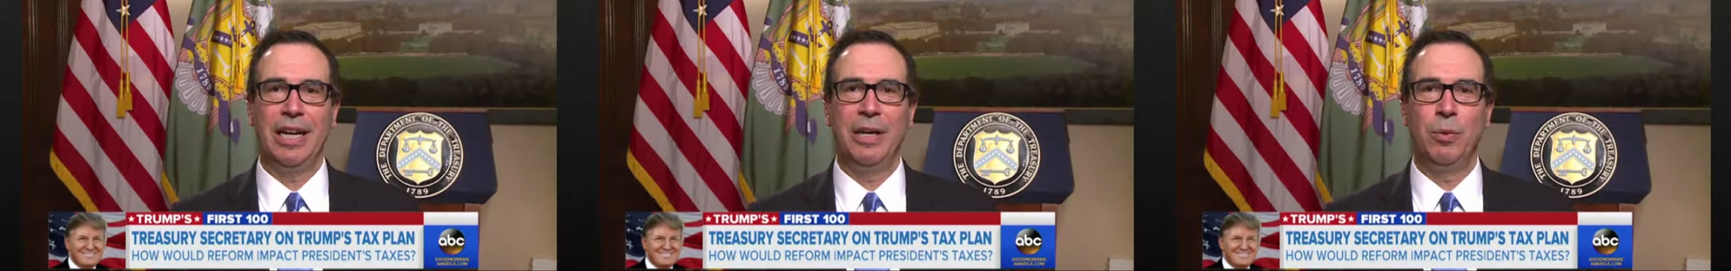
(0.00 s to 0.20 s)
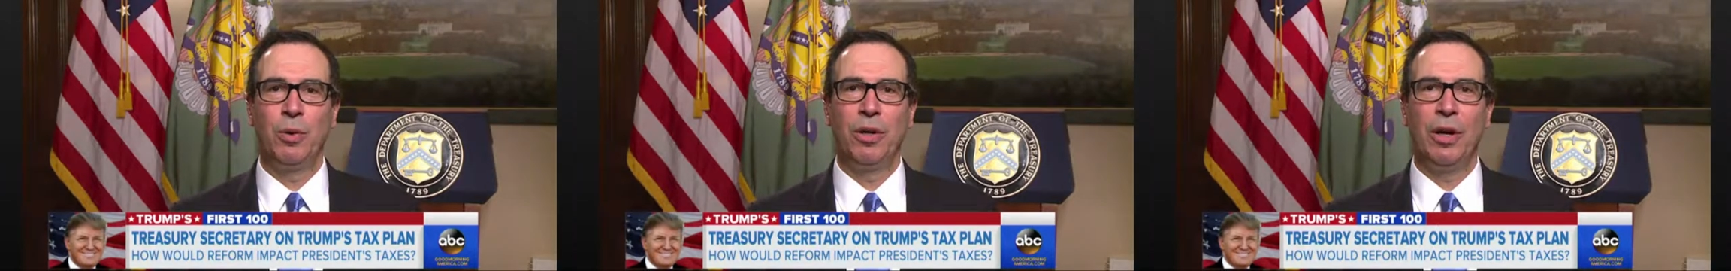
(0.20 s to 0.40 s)

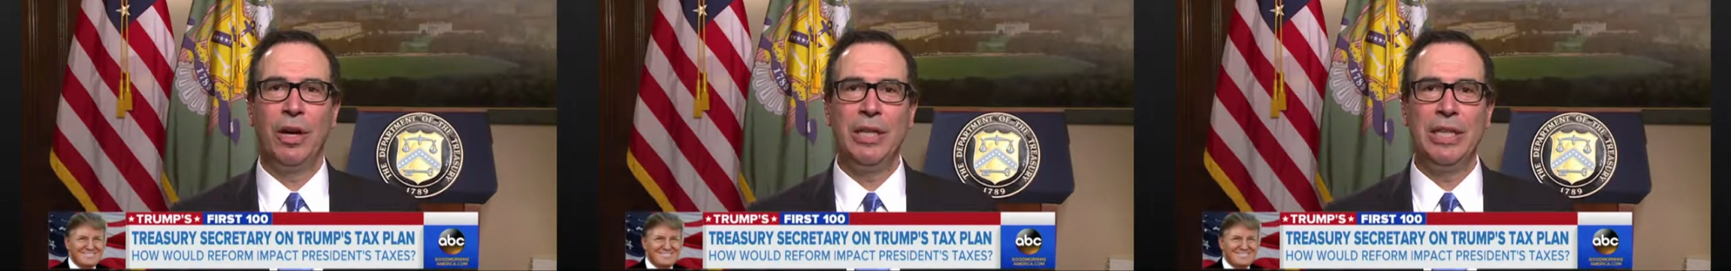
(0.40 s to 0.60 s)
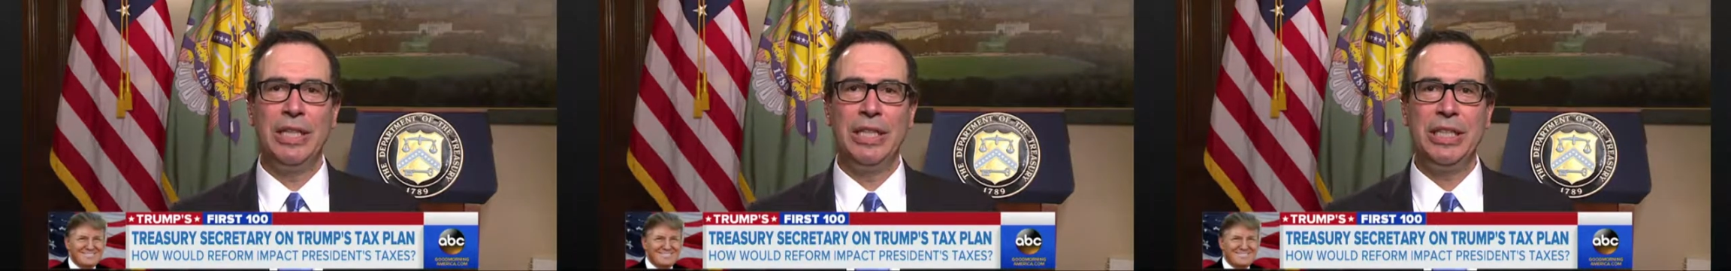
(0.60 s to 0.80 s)
and we're
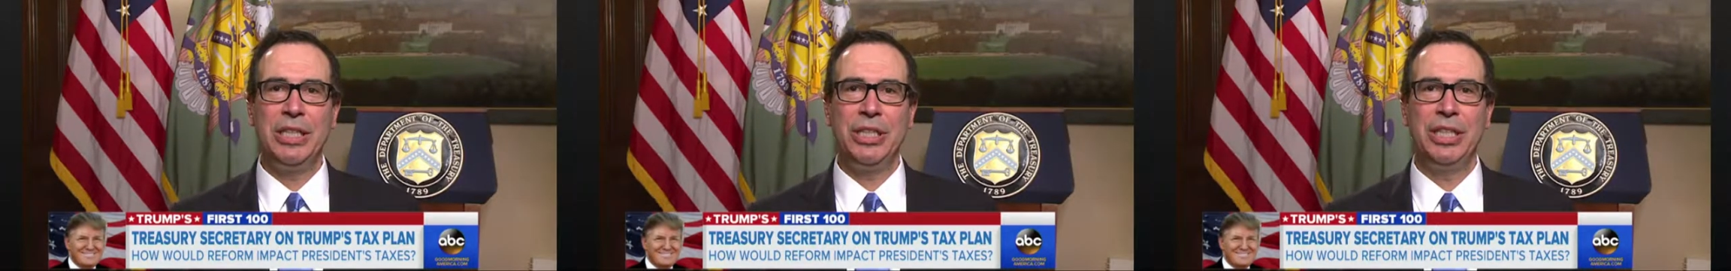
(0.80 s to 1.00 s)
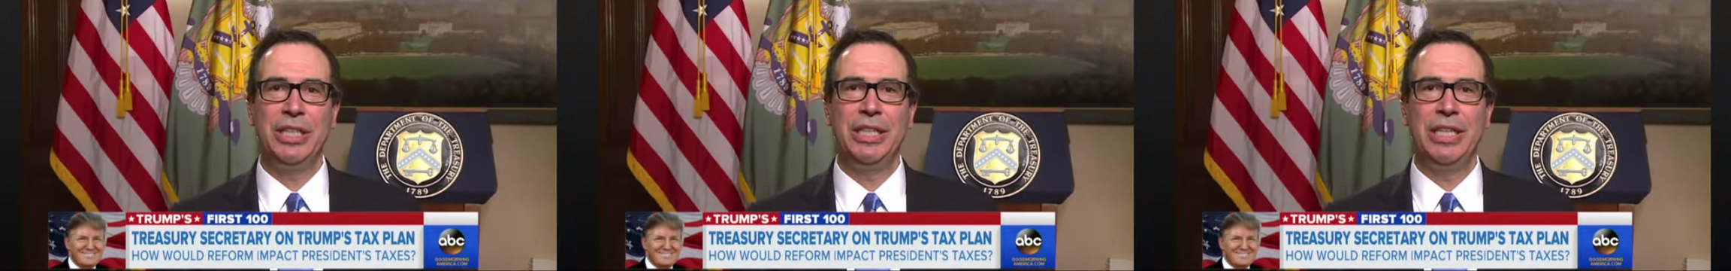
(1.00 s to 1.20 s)

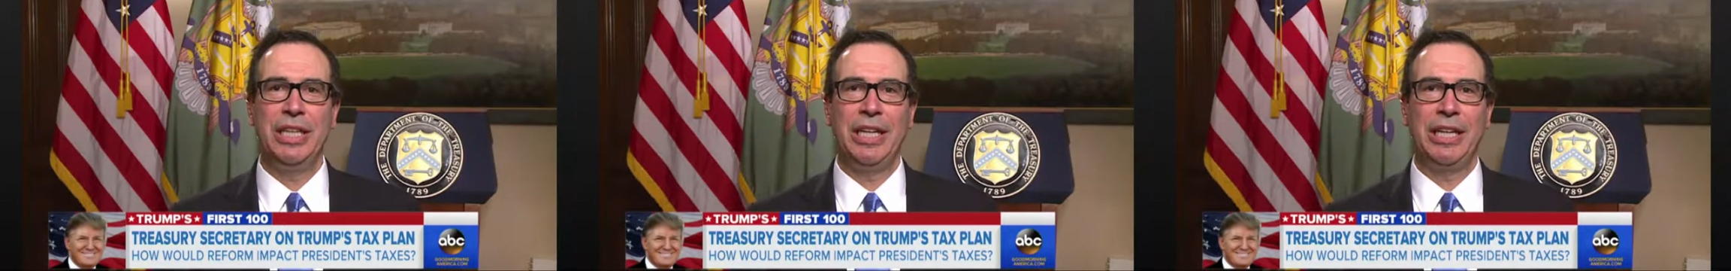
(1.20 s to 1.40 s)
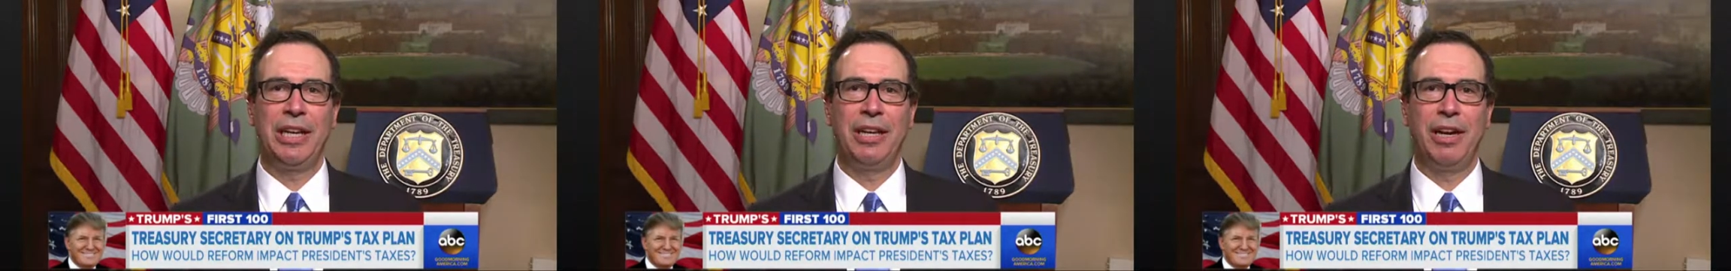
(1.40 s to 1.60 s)
unleashing
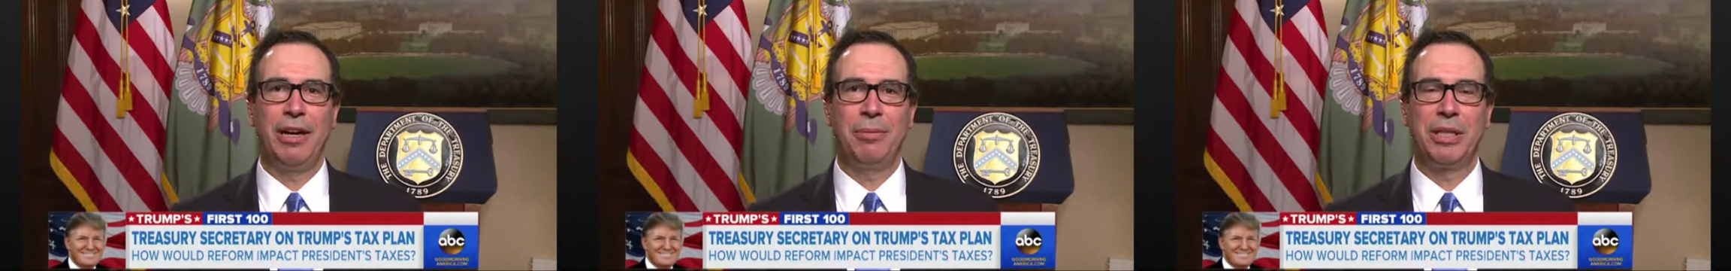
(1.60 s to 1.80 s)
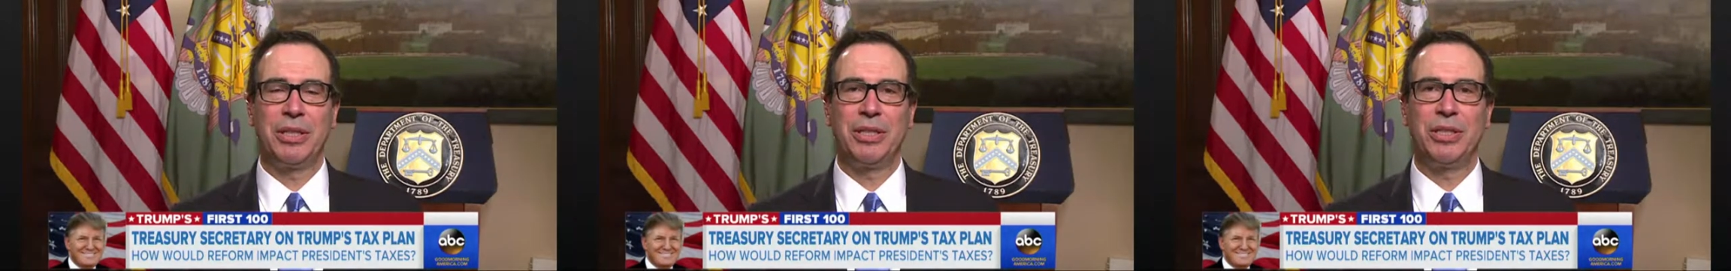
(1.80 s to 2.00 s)
the
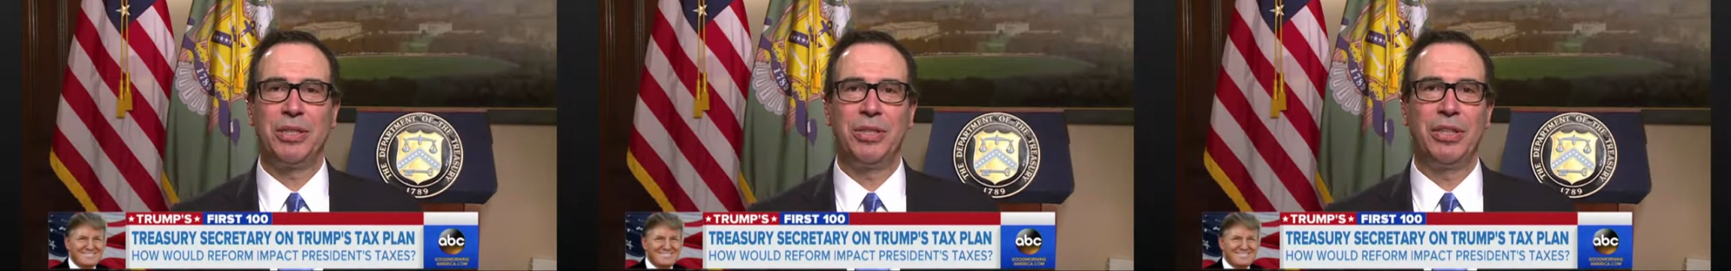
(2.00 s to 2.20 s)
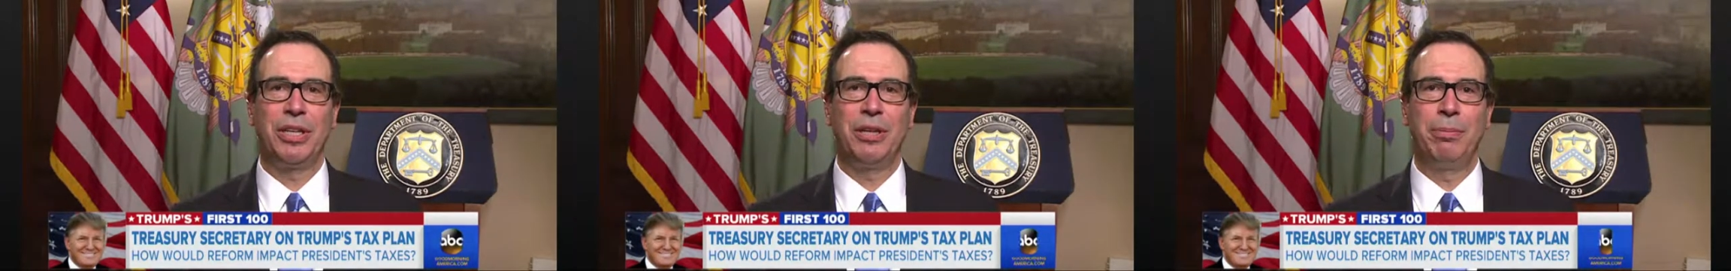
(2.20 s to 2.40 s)
economics
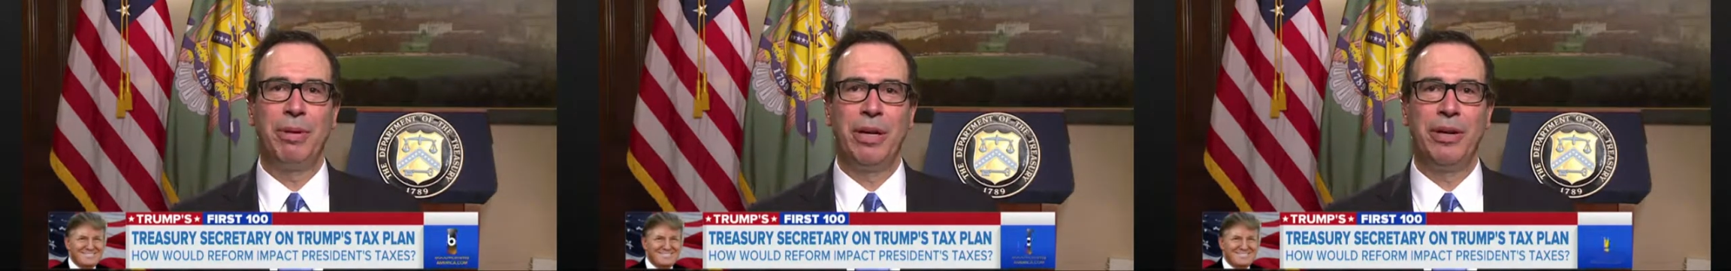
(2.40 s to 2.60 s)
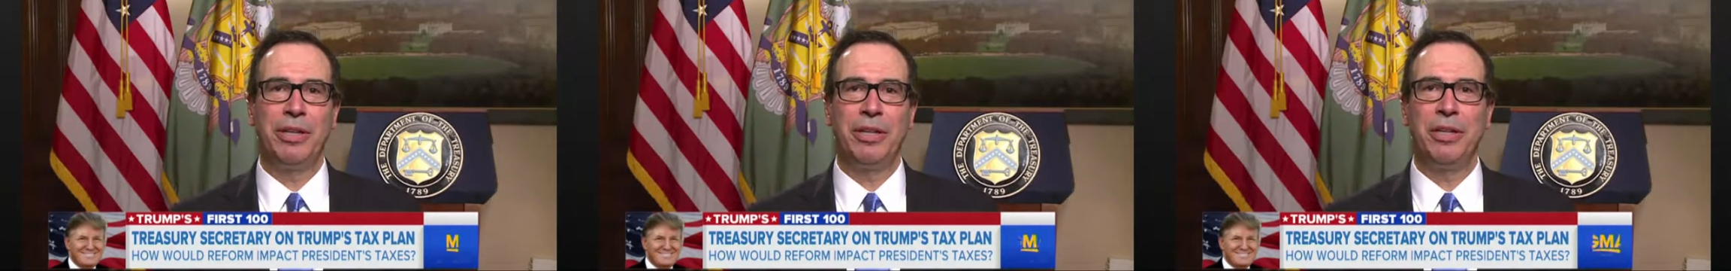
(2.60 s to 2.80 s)
so that
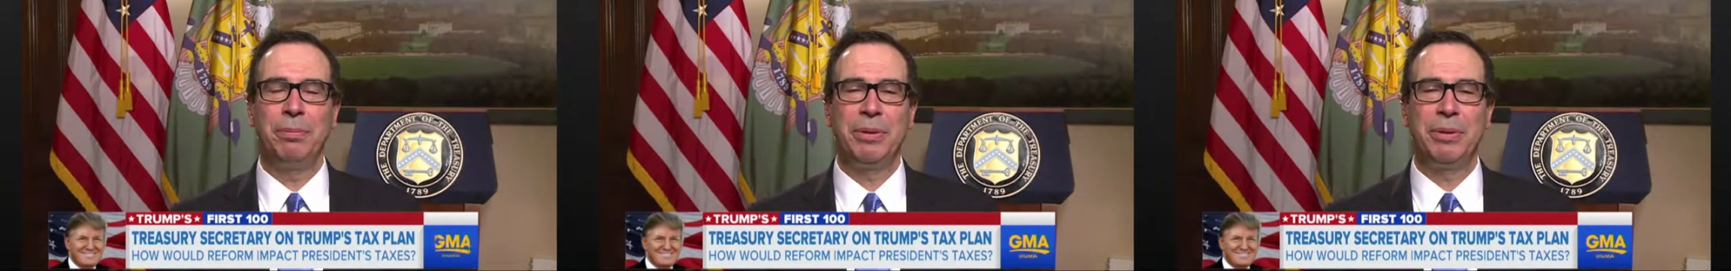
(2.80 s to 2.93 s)
American